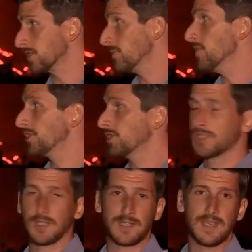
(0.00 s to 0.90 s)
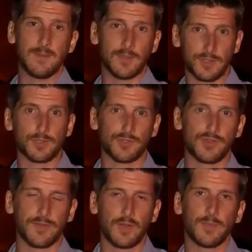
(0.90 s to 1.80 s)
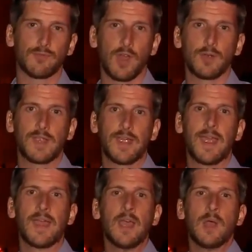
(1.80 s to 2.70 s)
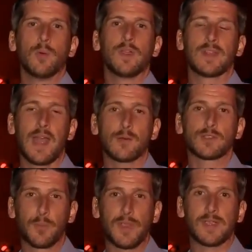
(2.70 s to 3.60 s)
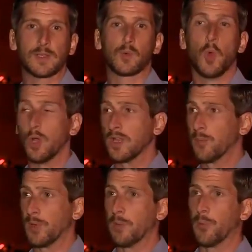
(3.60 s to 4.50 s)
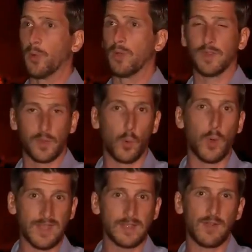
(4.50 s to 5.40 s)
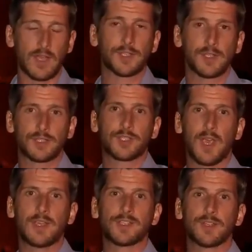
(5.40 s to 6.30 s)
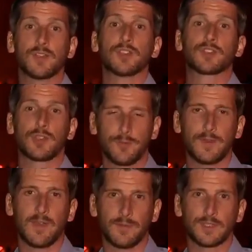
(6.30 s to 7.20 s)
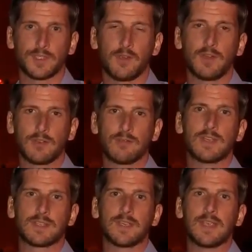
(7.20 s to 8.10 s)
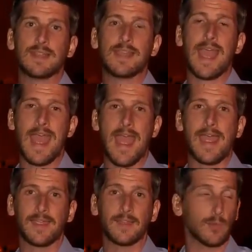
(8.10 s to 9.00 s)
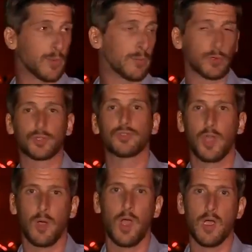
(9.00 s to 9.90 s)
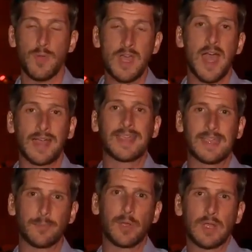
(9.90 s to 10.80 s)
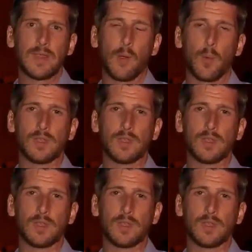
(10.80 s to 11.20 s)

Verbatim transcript: There's an emergency team that's just driven up the road here with loudspeakers warning people that the wind direction has changed and that the sulfur levels are increasing in the air here, that people should go home and keep their